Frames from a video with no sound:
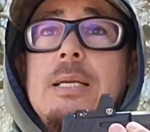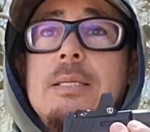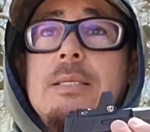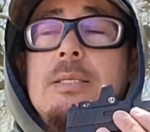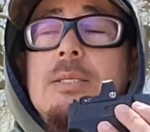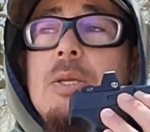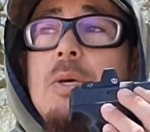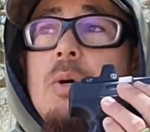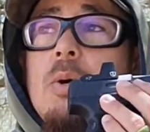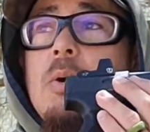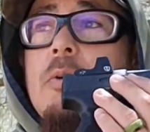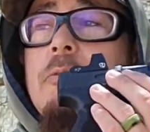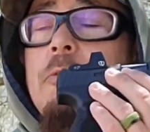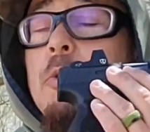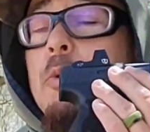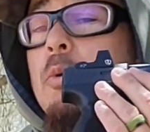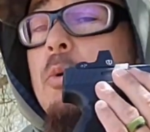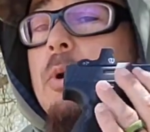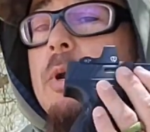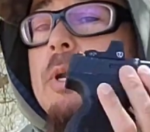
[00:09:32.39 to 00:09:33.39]
So if
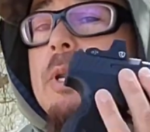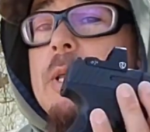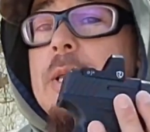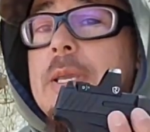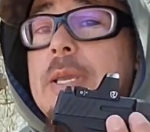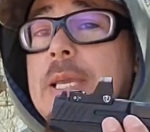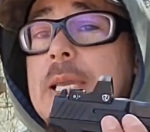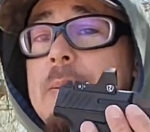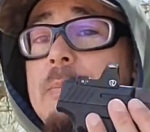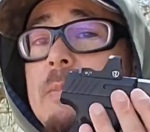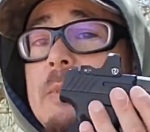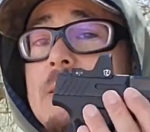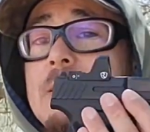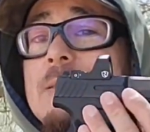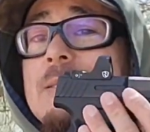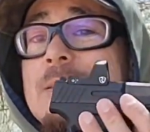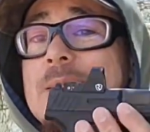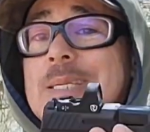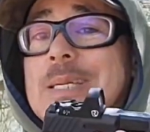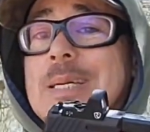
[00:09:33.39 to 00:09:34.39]
you were gonna keep this